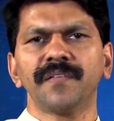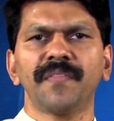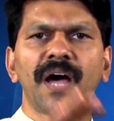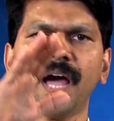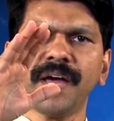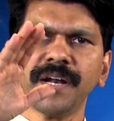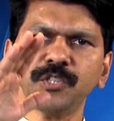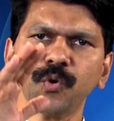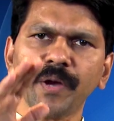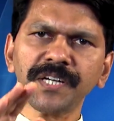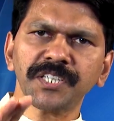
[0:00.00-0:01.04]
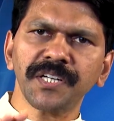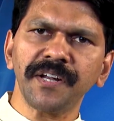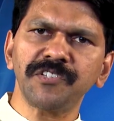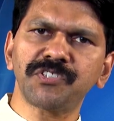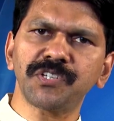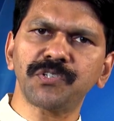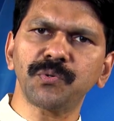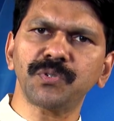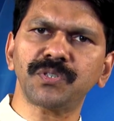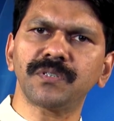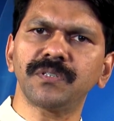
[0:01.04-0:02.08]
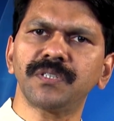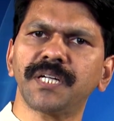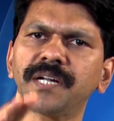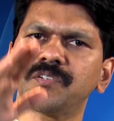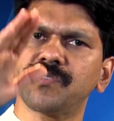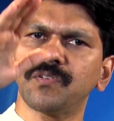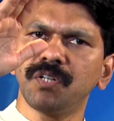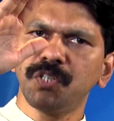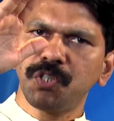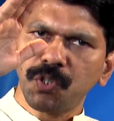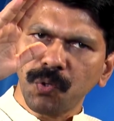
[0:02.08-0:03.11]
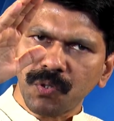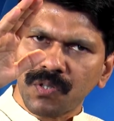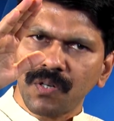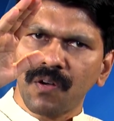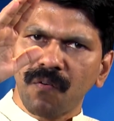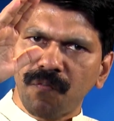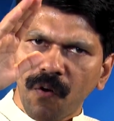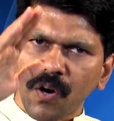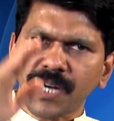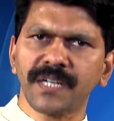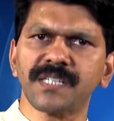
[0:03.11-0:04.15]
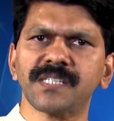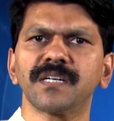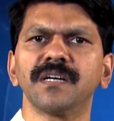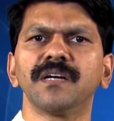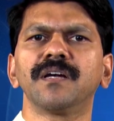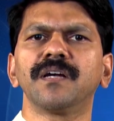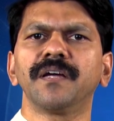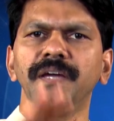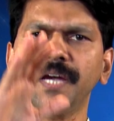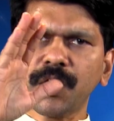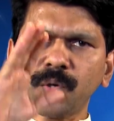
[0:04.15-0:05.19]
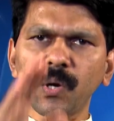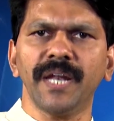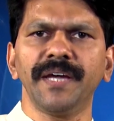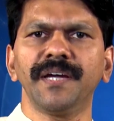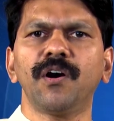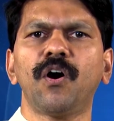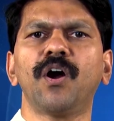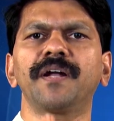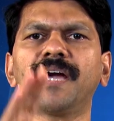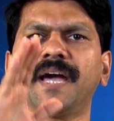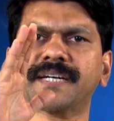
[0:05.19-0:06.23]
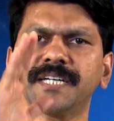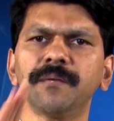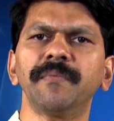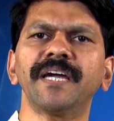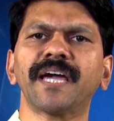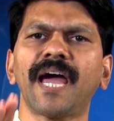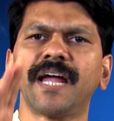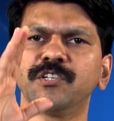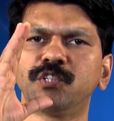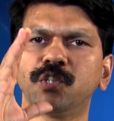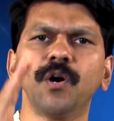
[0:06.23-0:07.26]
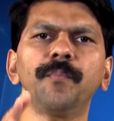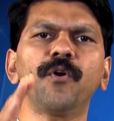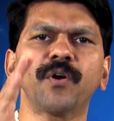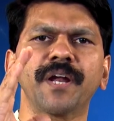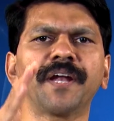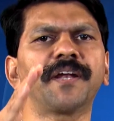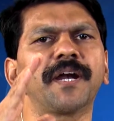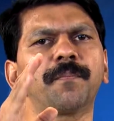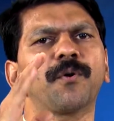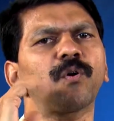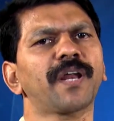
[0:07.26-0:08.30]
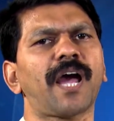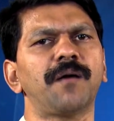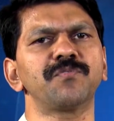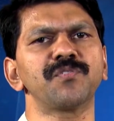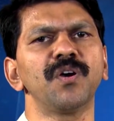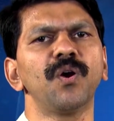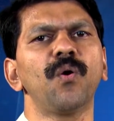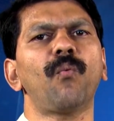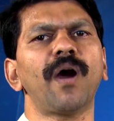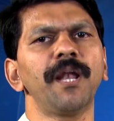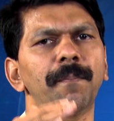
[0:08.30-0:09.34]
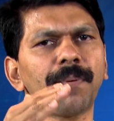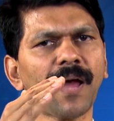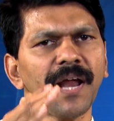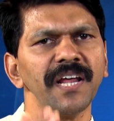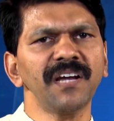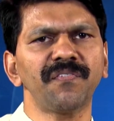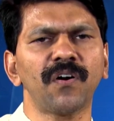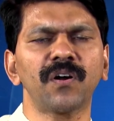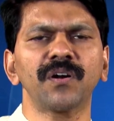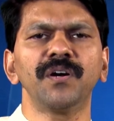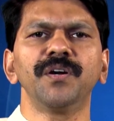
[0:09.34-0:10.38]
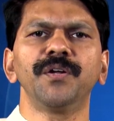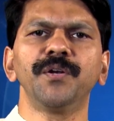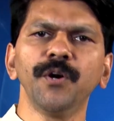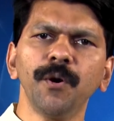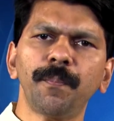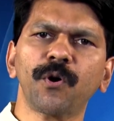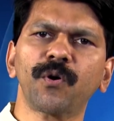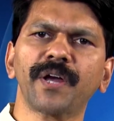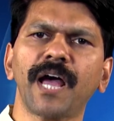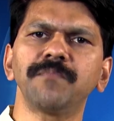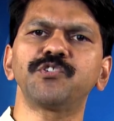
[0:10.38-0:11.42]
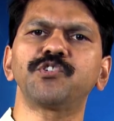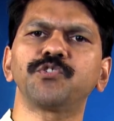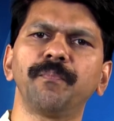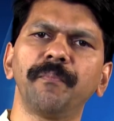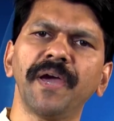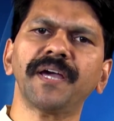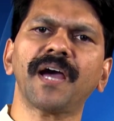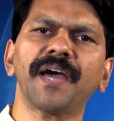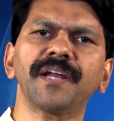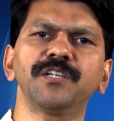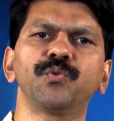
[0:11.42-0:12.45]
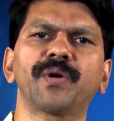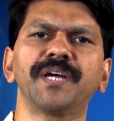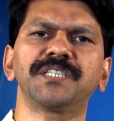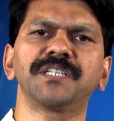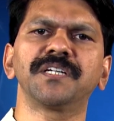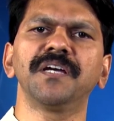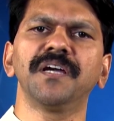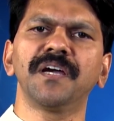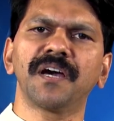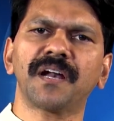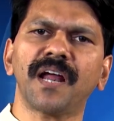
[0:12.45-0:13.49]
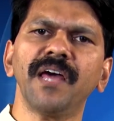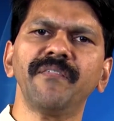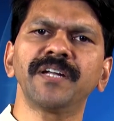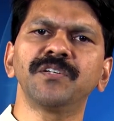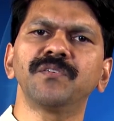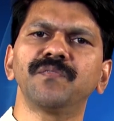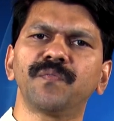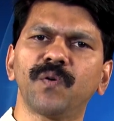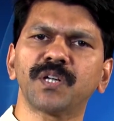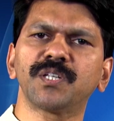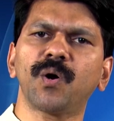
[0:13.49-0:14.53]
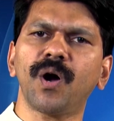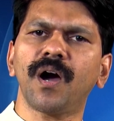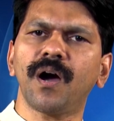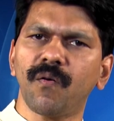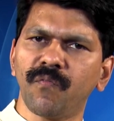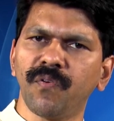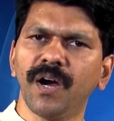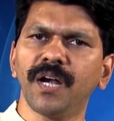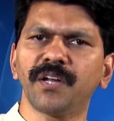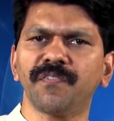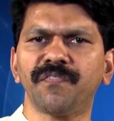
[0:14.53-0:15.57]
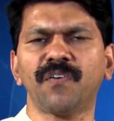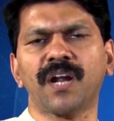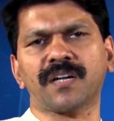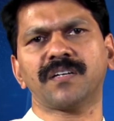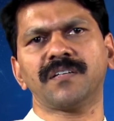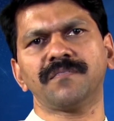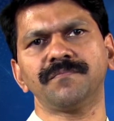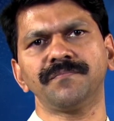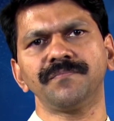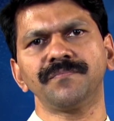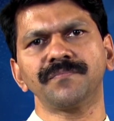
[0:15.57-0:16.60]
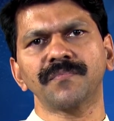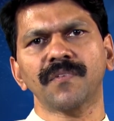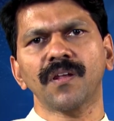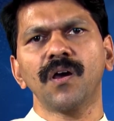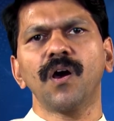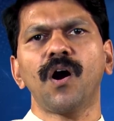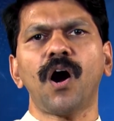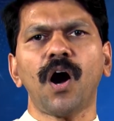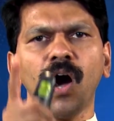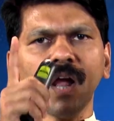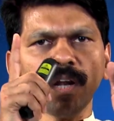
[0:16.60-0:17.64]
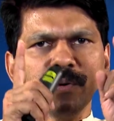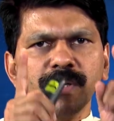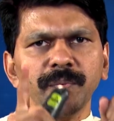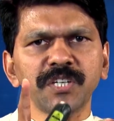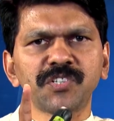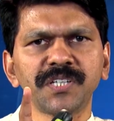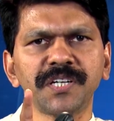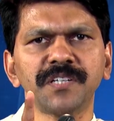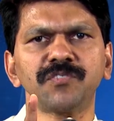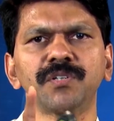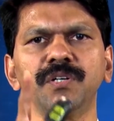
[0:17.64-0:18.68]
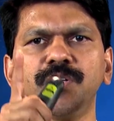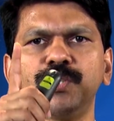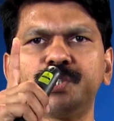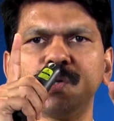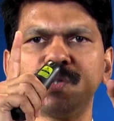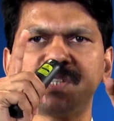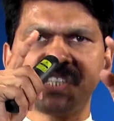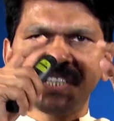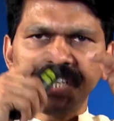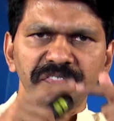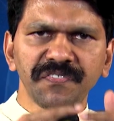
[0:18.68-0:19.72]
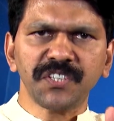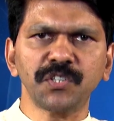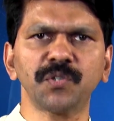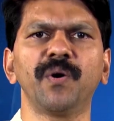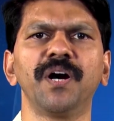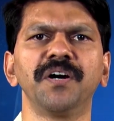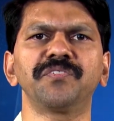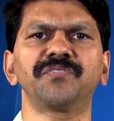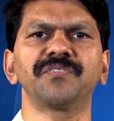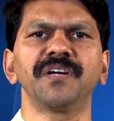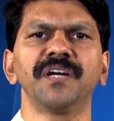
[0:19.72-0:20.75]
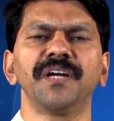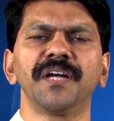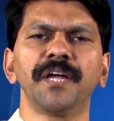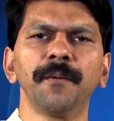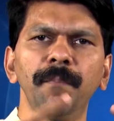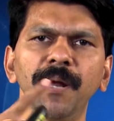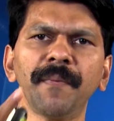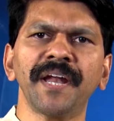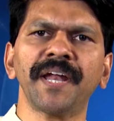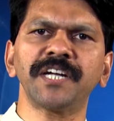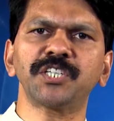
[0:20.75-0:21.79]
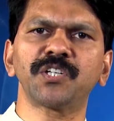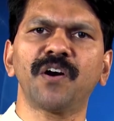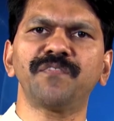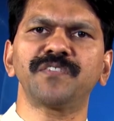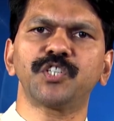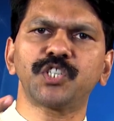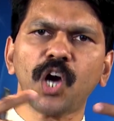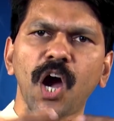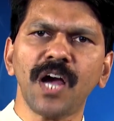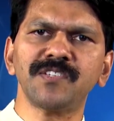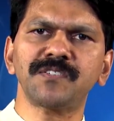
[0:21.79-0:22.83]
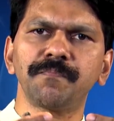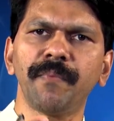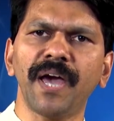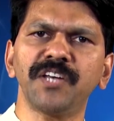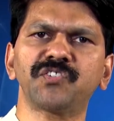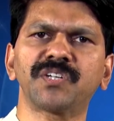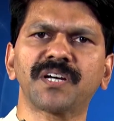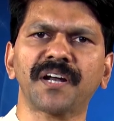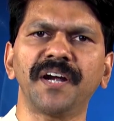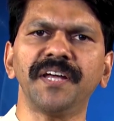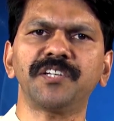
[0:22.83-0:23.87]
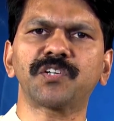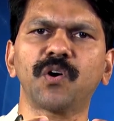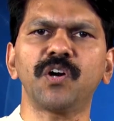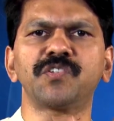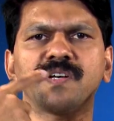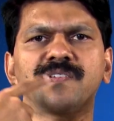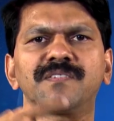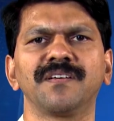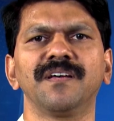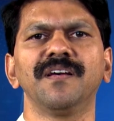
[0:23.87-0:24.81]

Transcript: The higher education institution should focus equally on academic and job oriented programs while planning for new programs to make higher education relevant for the world of work. All universities should shift towards implementation of choice based credit courses